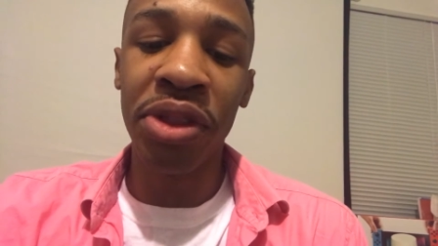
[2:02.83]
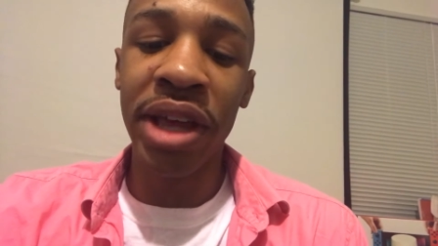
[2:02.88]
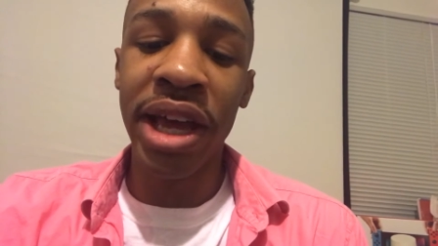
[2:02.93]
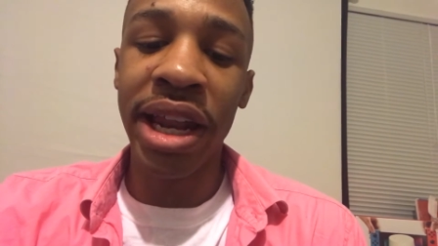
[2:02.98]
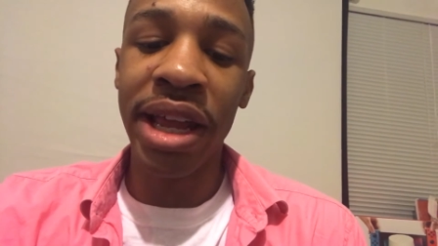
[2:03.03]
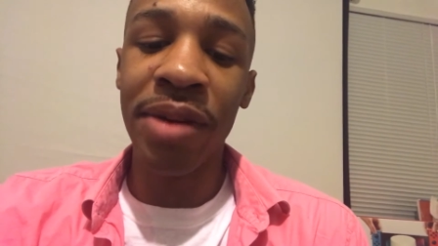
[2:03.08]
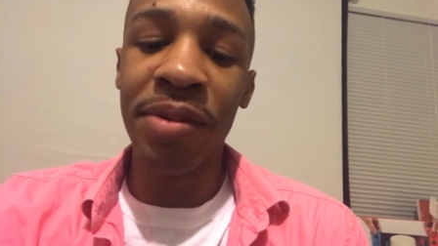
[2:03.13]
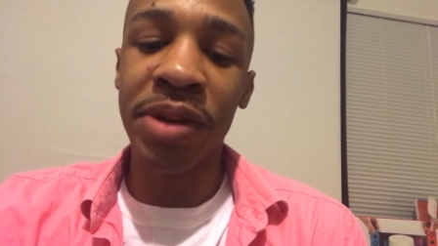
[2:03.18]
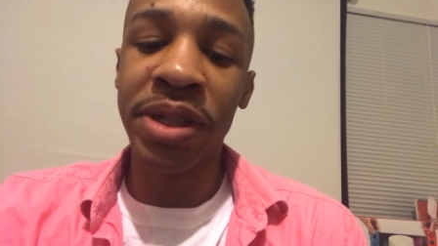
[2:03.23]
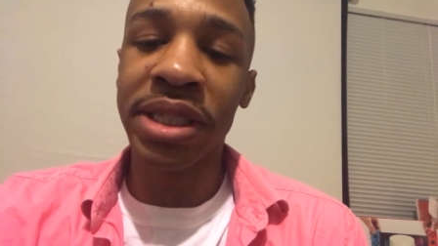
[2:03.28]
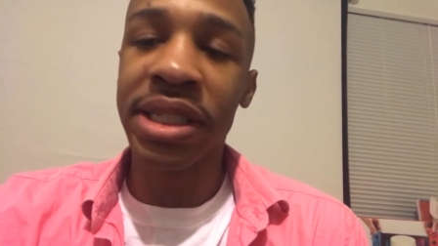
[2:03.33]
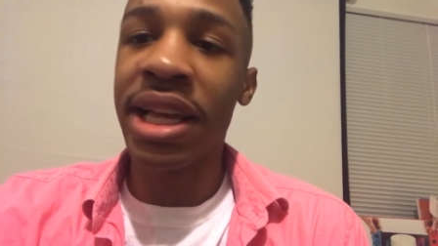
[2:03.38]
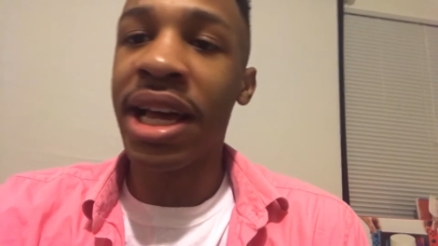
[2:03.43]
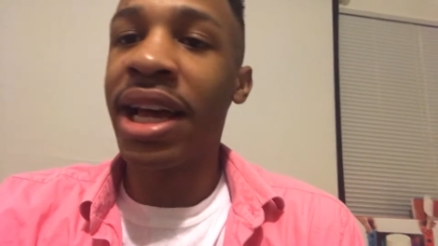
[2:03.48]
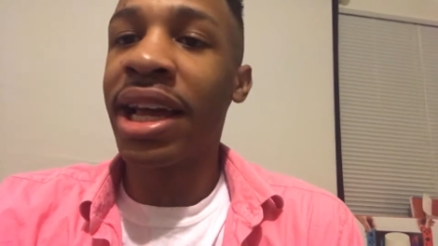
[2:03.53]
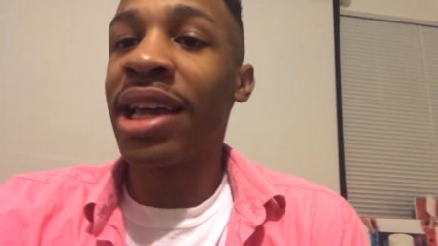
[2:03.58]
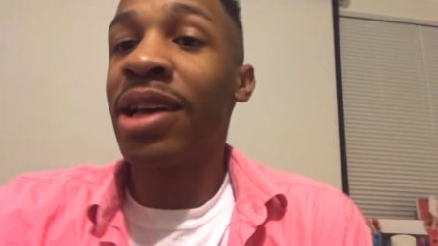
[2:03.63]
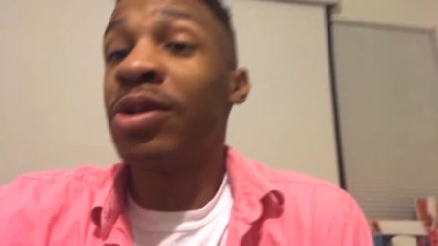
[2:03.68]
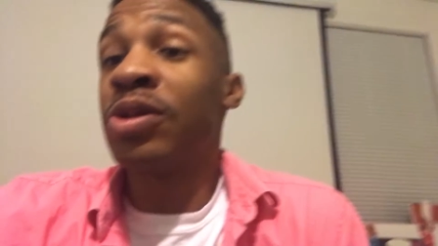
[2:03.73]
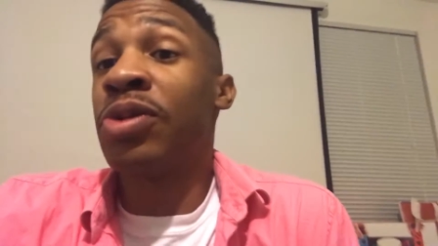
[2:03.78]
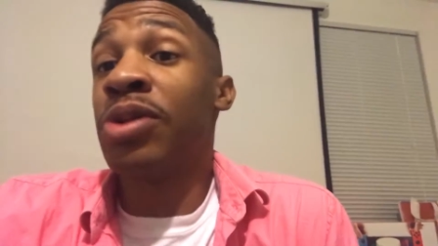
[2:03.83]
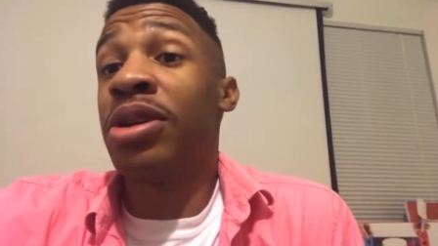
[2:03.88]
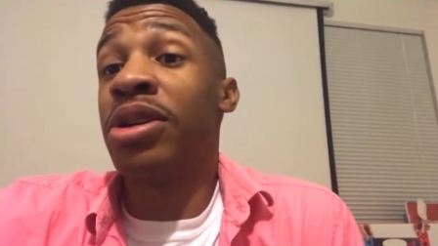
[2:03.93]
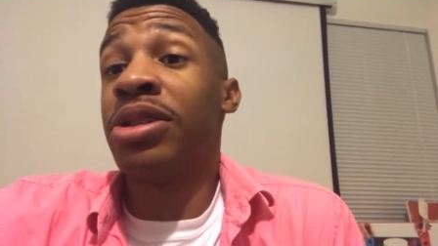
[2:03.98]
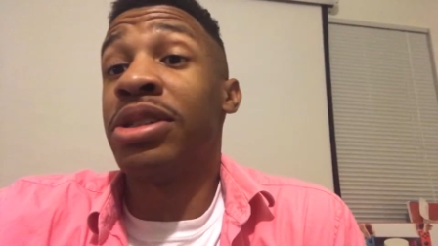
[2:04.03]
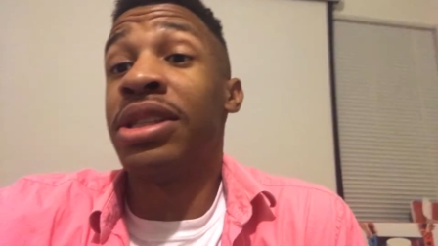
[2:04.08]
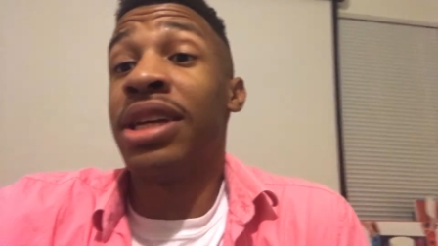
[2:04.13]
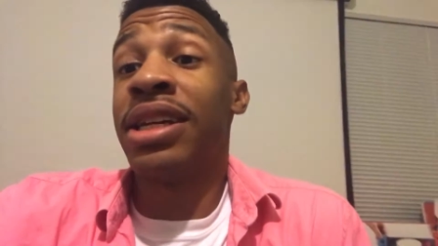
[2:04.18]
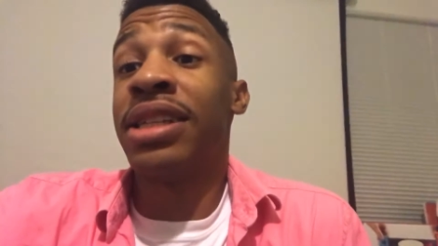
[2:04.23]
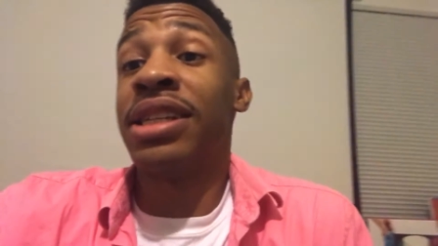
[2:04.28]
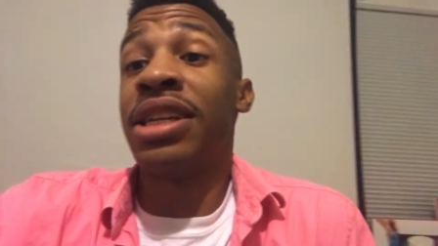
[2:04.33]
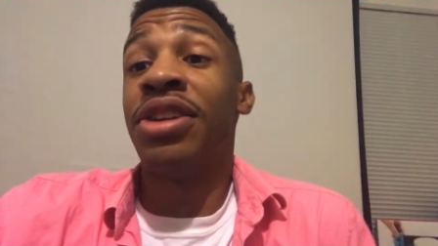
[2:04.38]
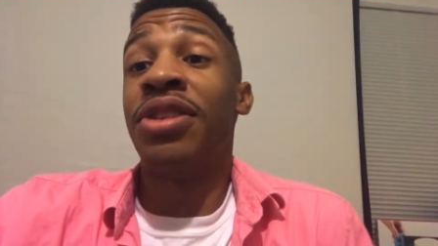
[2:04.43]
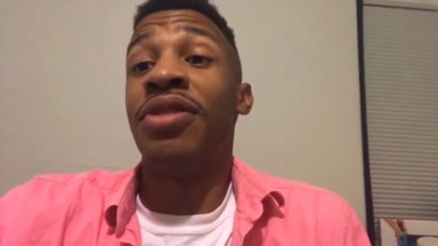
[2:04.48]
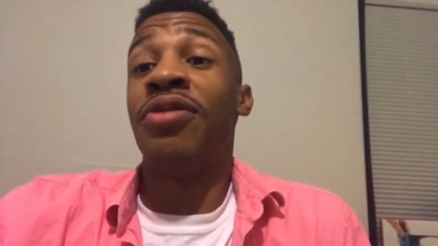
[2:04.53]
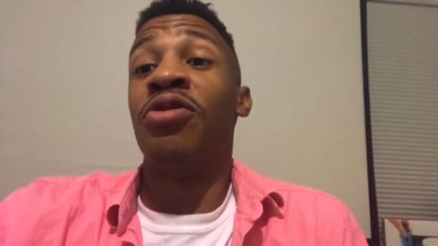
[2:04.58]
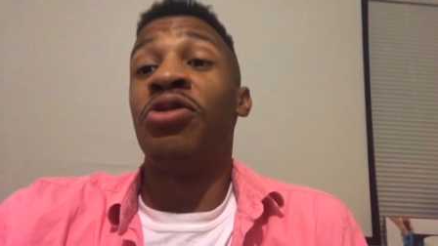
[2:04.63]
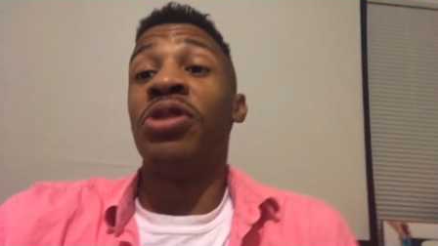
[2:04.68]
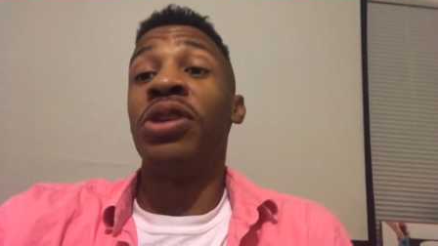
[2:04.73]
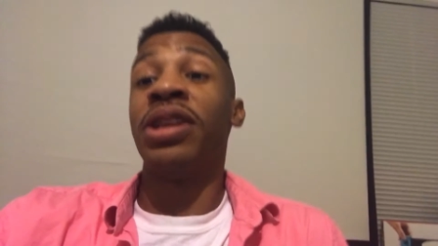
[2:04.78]
that it was one of those things that
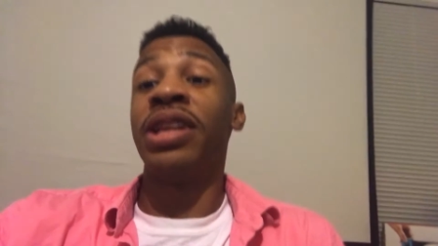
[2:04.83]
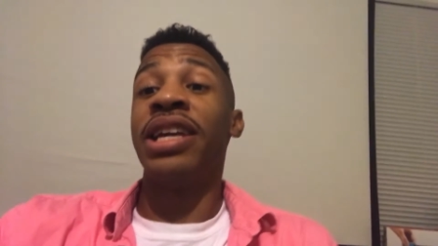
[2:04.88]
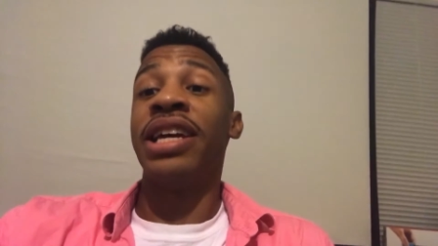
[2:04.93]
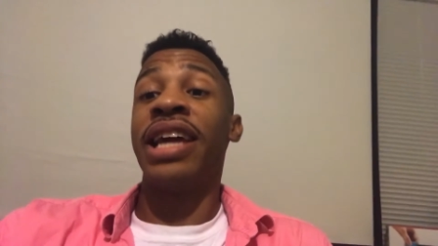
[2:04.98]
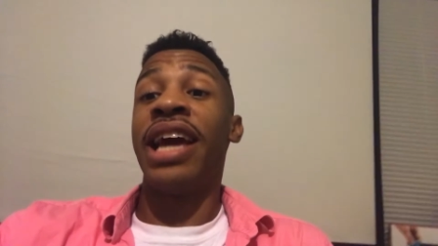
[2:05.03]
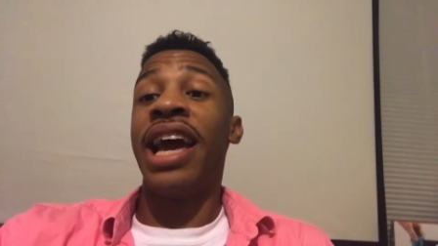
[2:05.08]
you really